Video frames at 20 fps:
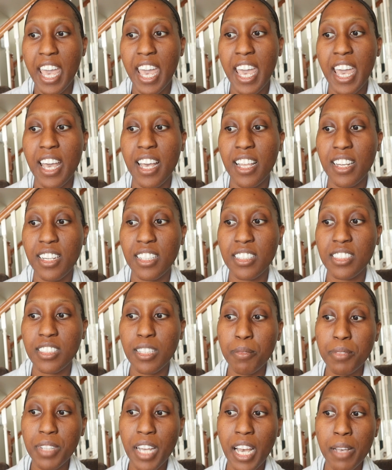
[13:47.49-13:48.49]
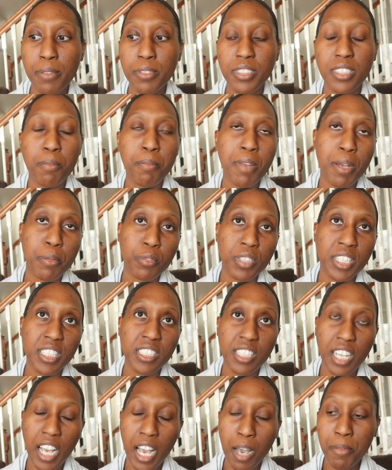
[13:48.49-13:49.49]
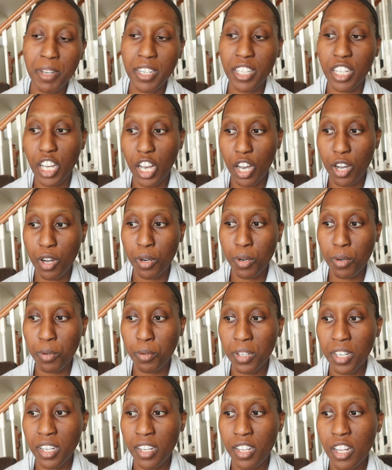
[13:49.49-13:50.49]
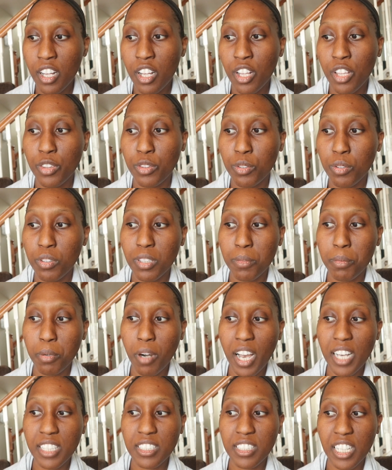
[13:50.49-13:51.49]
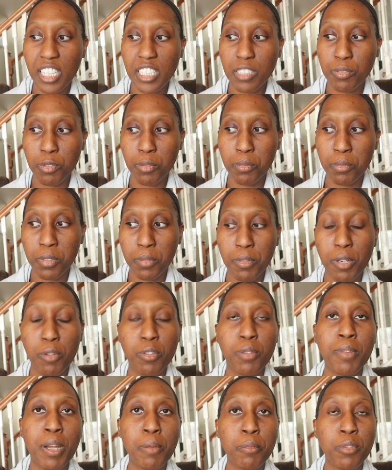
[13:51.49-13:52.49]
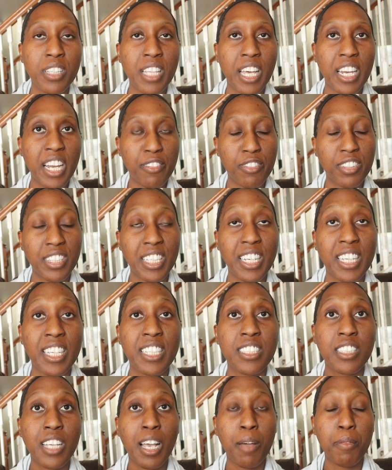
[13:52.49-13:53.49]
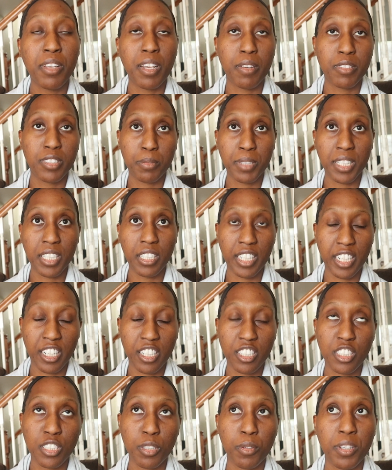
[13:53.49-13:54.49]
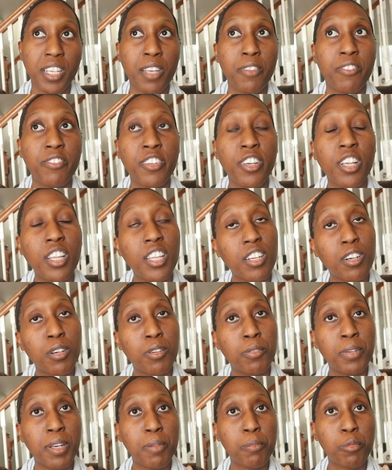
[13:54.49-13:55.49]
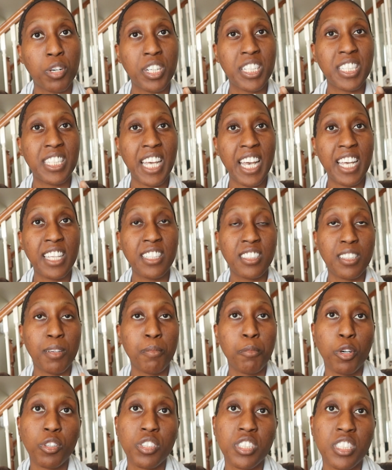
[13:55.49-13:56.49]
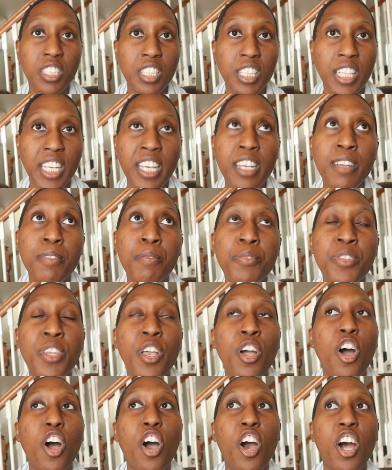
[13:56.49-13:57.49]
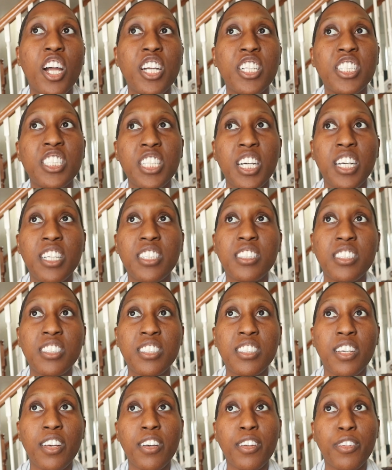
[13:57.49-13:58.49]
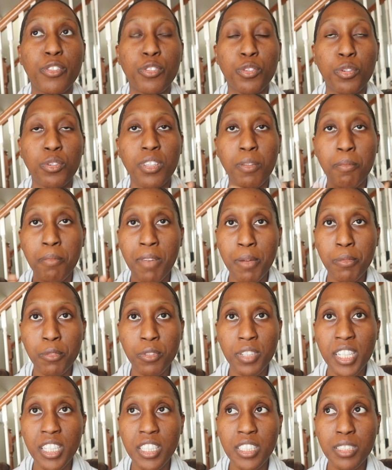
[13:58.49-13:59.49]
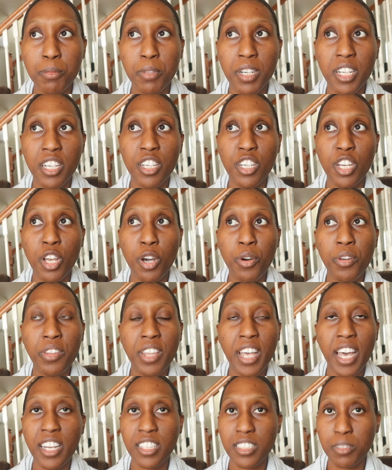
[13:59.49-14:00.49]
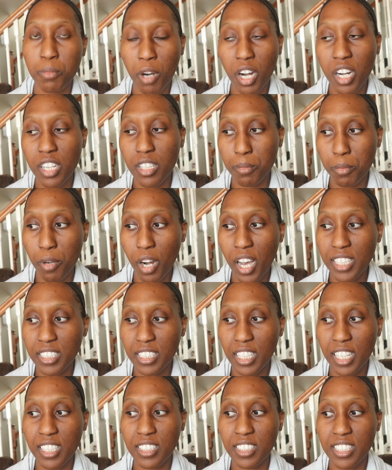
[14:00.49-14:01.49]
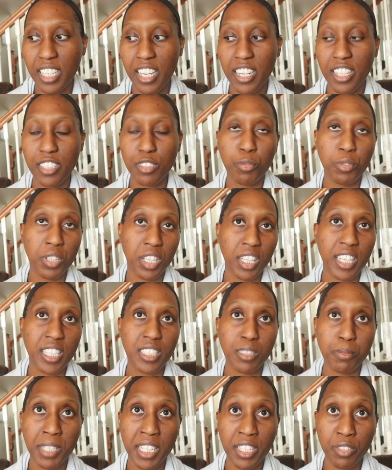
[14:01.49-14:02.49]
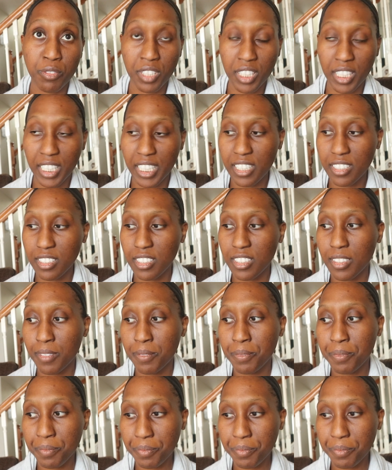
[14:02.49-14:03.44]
And sometimes the memories come and go through the process, but remember that everything is coming up to be cleared. So it can feel a little bit more intense emotionally or just through the memories, but know that it's part of the process and it really is being released.